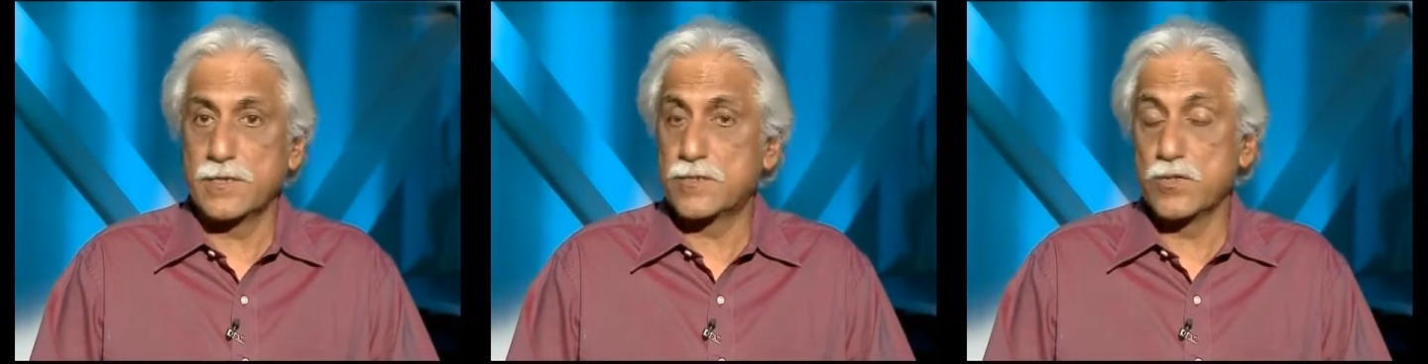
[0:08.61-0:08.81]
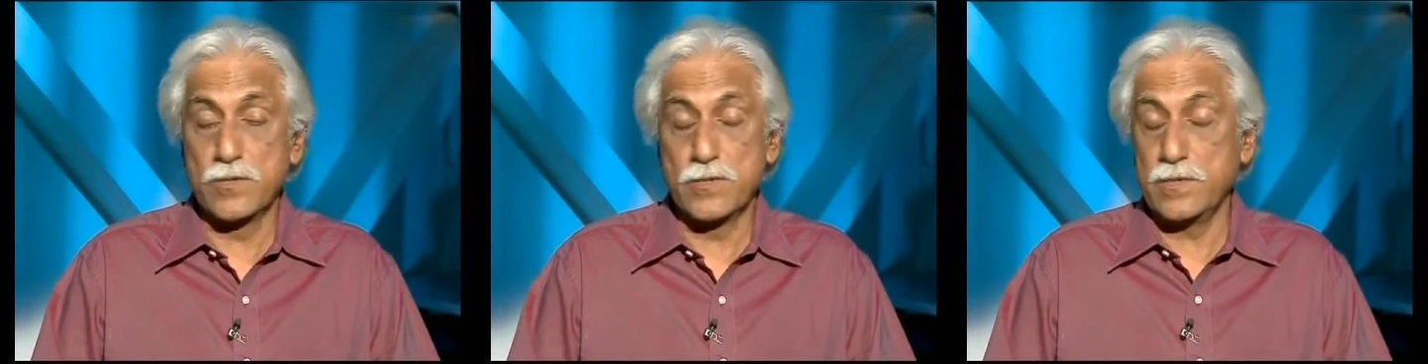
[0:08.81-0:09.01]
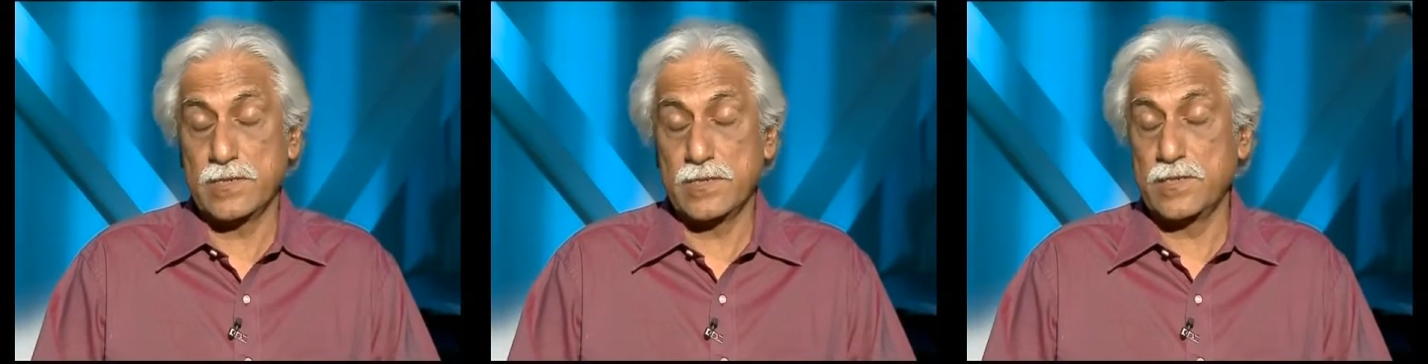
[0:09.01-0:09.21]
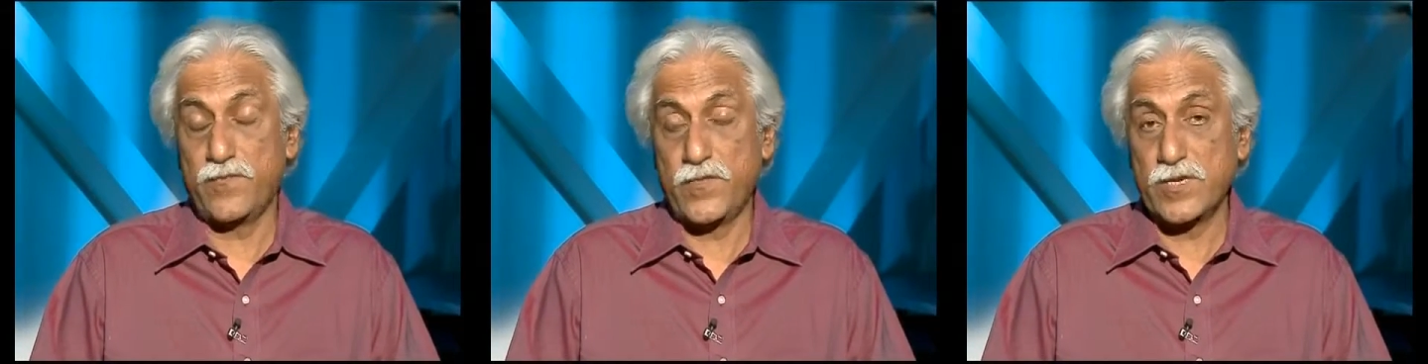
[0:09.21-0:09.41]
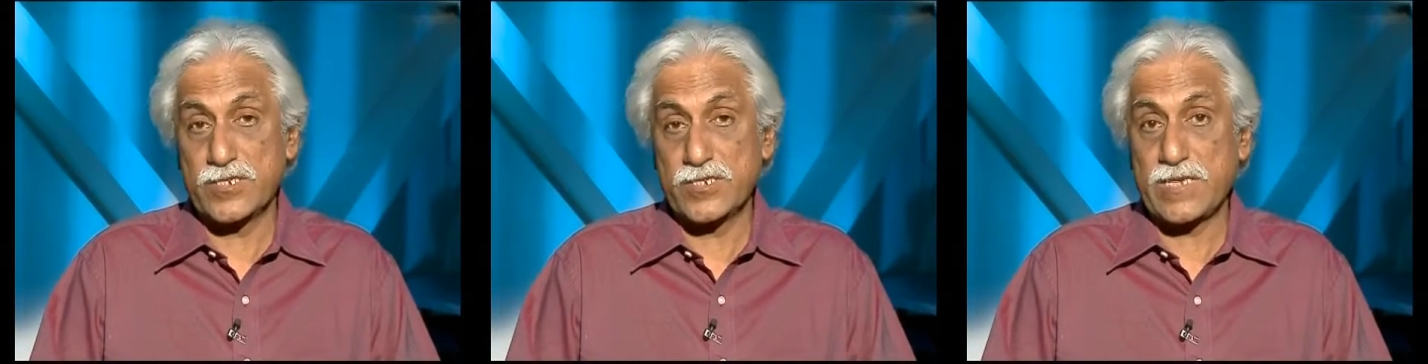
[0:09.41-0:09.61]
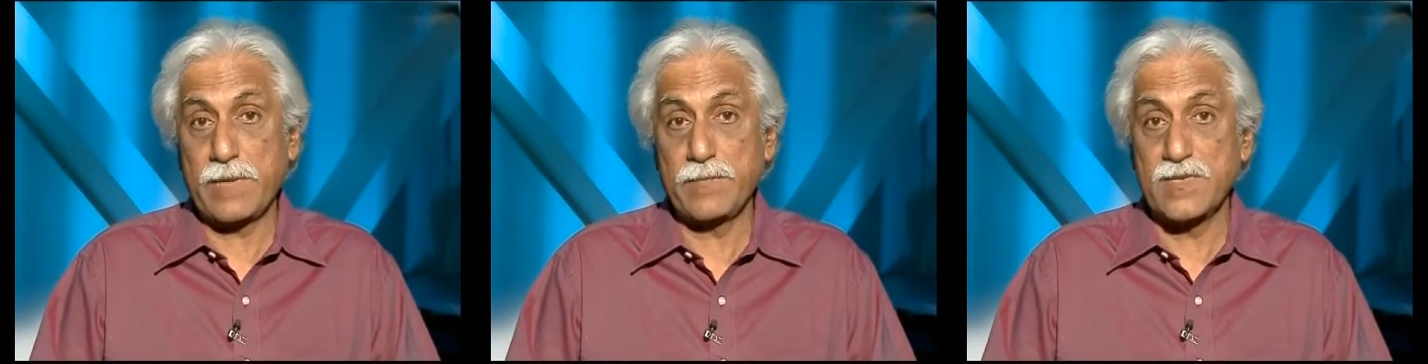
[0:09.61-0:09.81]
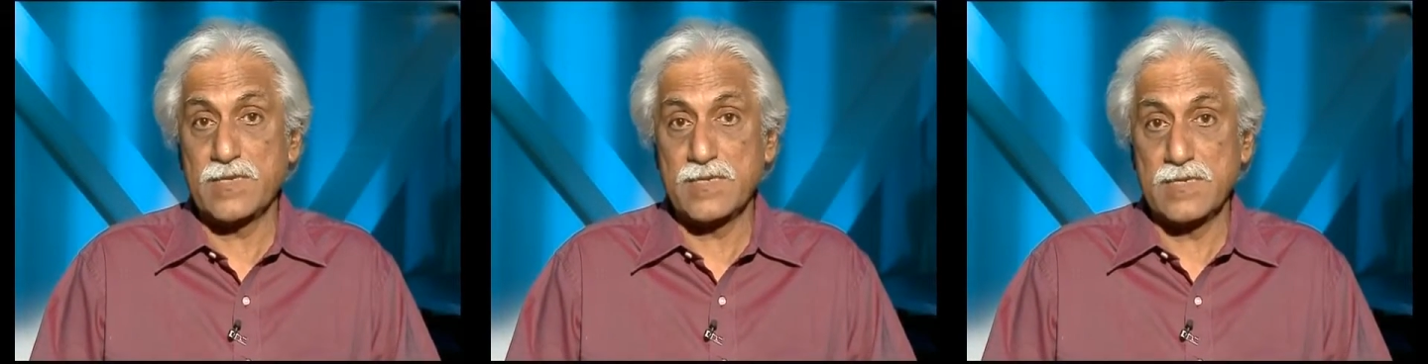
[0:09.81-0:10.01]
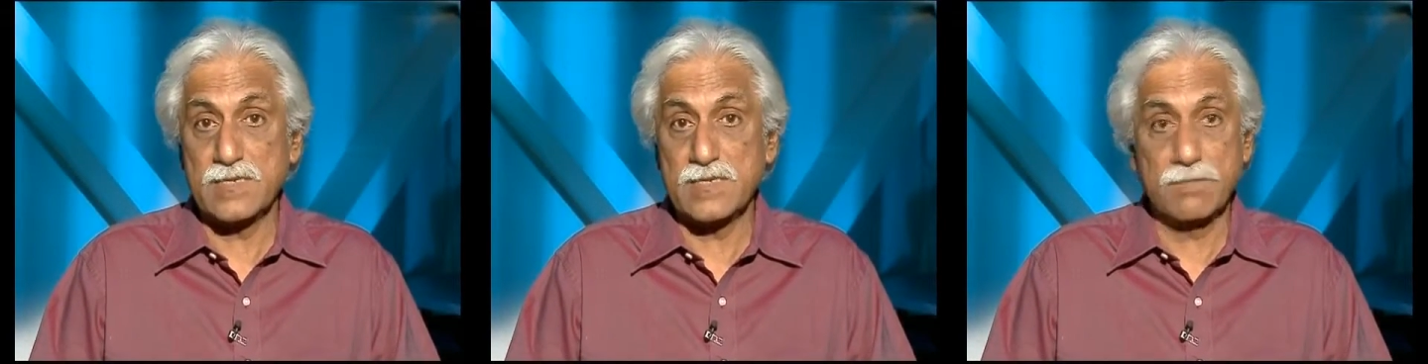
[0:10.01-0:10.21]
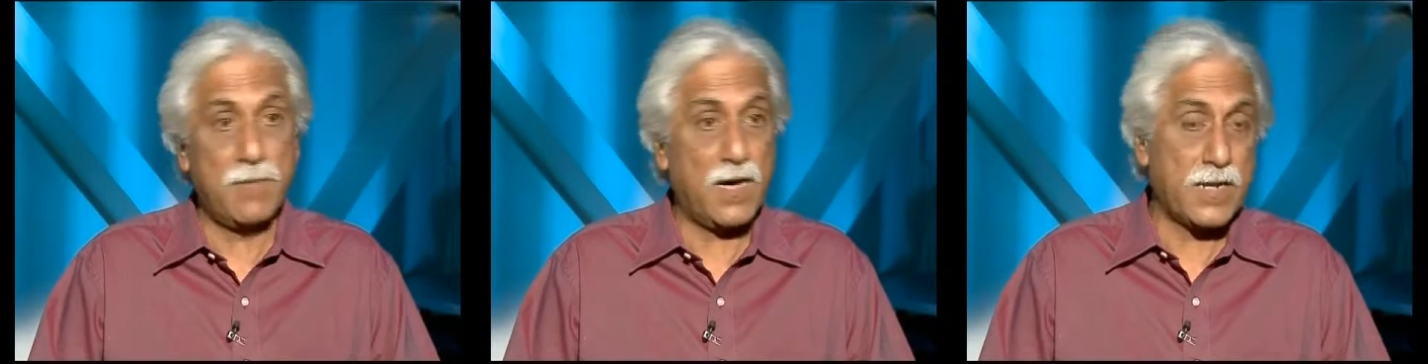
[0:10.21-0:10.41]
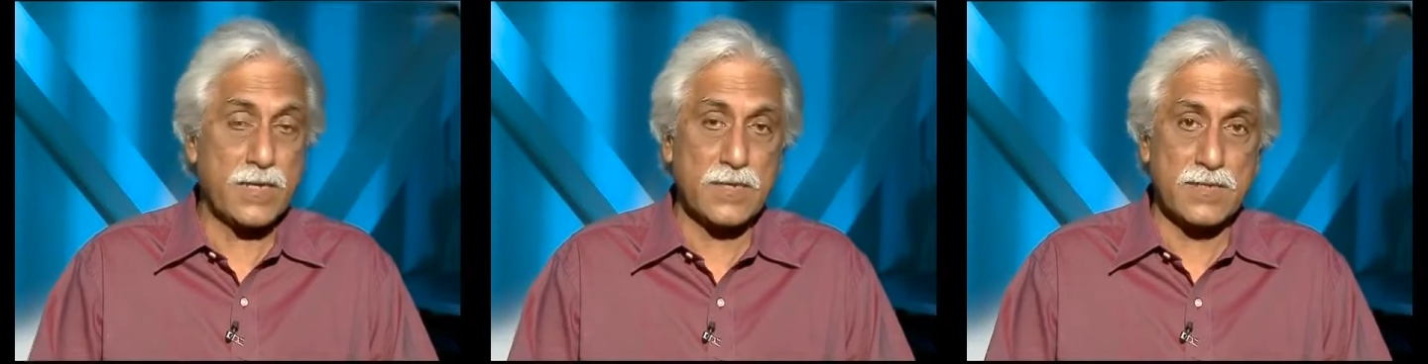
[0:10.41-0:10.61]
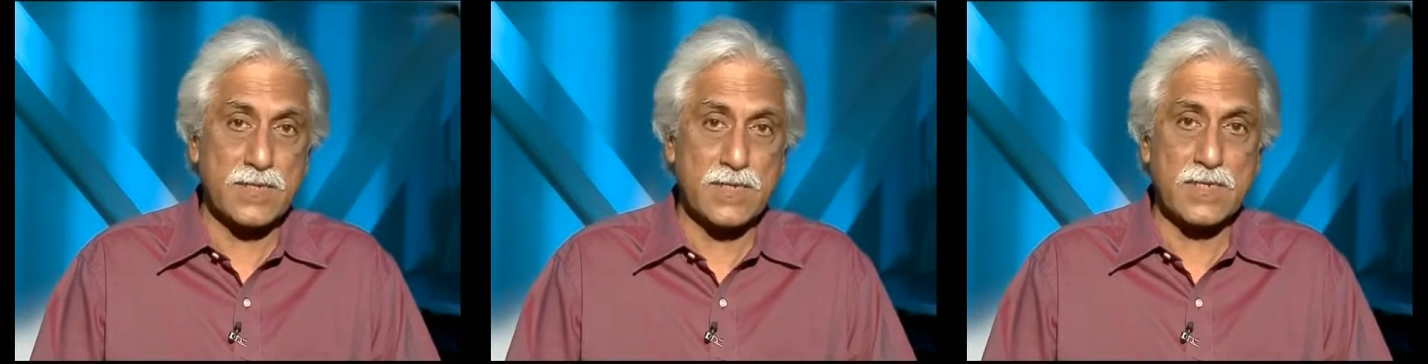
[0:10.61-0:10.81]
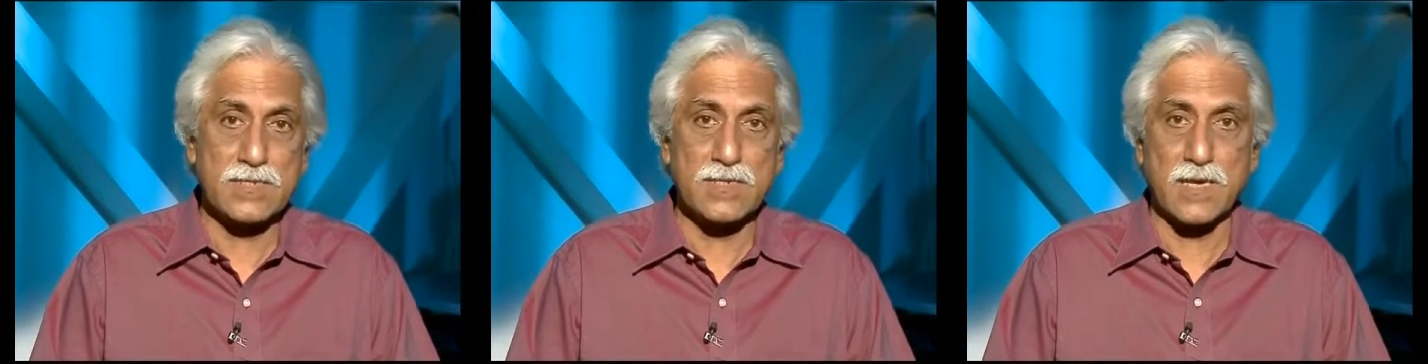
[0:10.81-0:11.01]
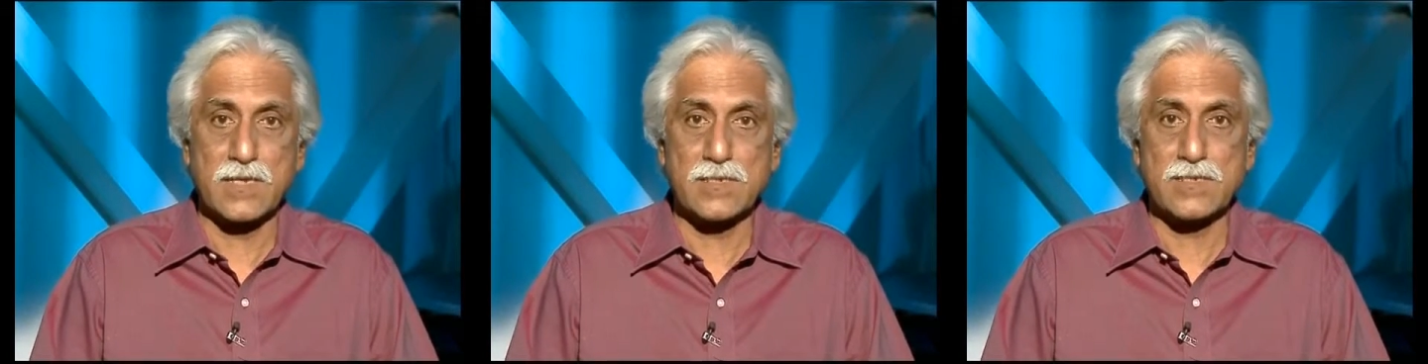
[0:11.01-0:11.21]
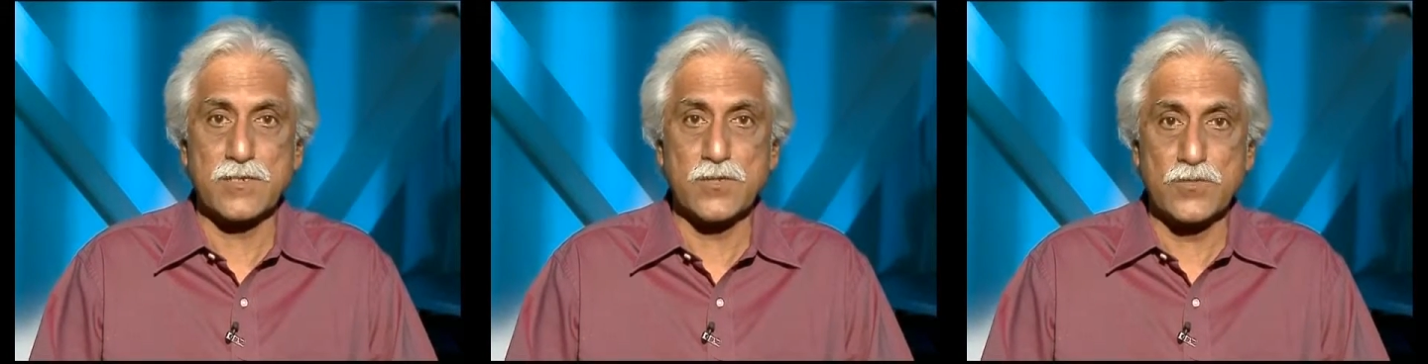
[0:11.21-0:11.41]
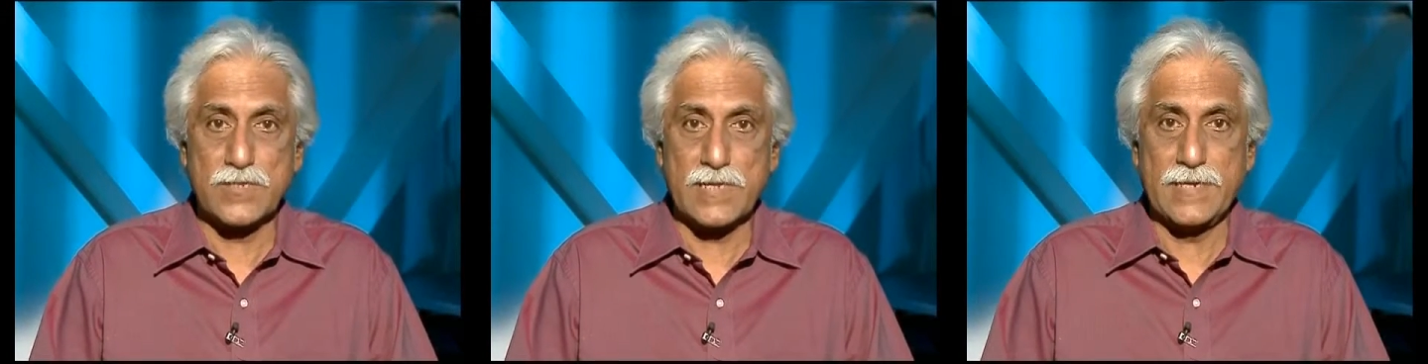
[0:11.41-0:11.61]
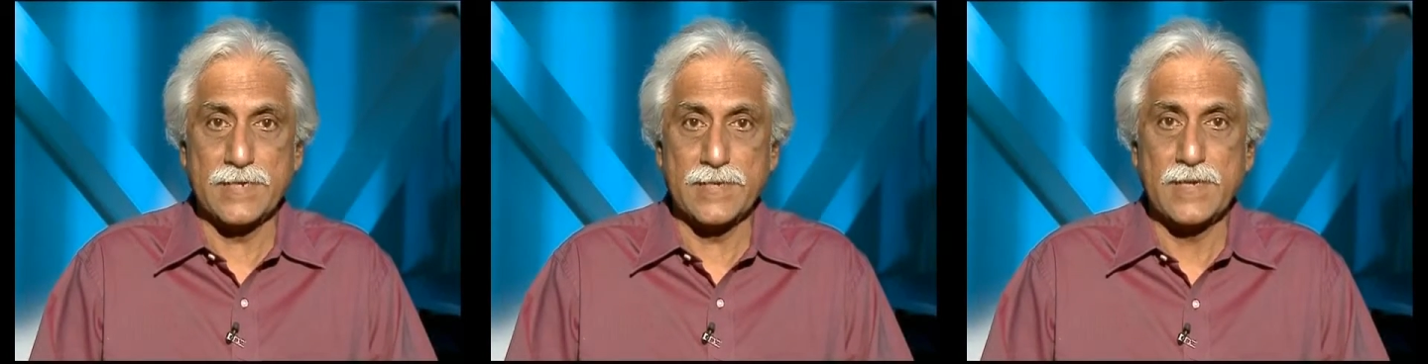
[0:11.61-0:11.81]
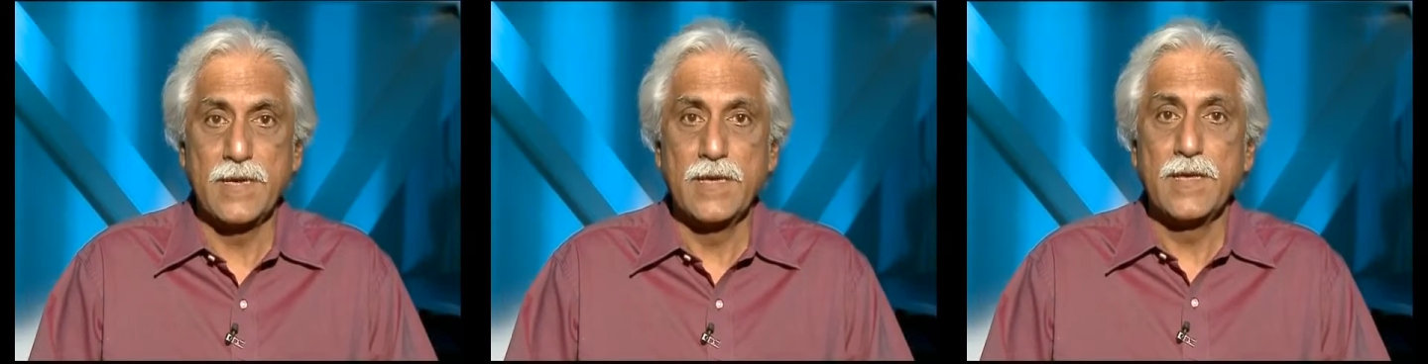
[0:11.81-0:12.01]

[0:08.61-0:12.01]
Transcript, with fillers: So it's the first time this season, barring the series against New Zealand,